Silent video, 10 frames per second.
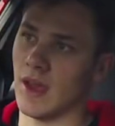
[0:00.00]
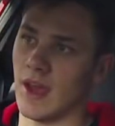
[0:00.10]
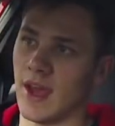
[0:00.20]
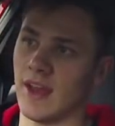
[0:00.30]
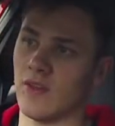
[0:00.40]

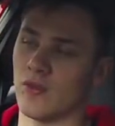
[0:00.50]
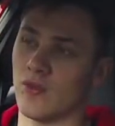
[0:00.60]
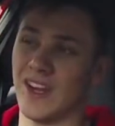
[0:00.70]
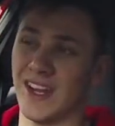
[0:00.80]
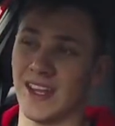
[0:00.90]
And
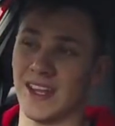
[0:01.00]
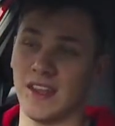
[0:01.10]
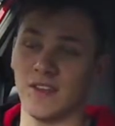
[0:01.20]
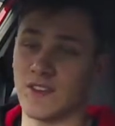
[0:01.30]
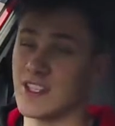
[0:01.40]
really,
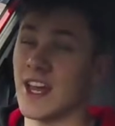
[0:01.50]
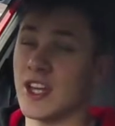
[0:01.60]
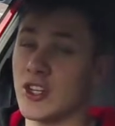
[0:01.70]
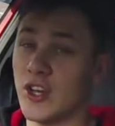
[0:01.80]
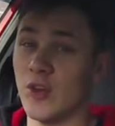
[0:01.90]
for
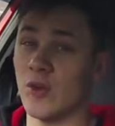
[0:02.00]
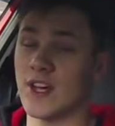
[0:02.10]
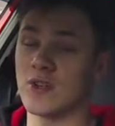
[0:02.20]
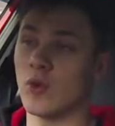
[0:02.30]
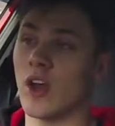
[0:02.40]
stage 2,
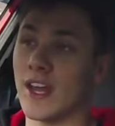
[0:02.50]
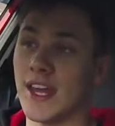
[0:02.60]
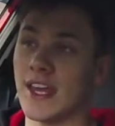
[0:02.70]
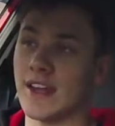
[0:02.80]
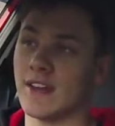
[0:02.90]
that's all I
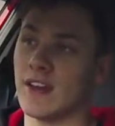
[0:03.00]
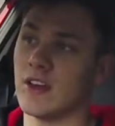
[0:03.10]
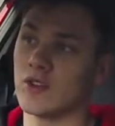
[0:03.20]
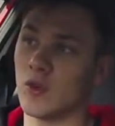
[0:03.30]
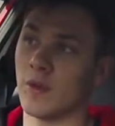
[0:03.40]
need.
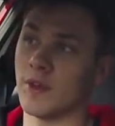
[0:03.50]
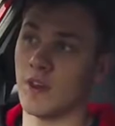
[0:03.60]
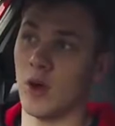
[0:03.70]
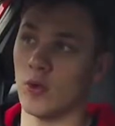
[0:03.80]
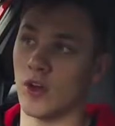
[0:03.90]
It's all I've been
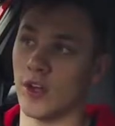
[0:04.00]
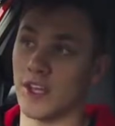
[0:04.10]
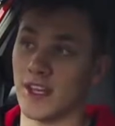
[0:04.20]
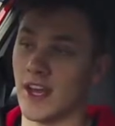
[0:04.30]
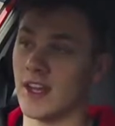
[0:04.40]
told that I
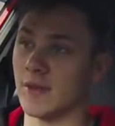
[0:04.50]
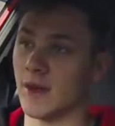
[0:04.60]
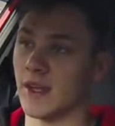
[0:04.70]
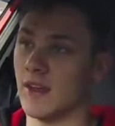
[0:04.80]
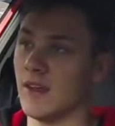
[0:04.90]
need anyway.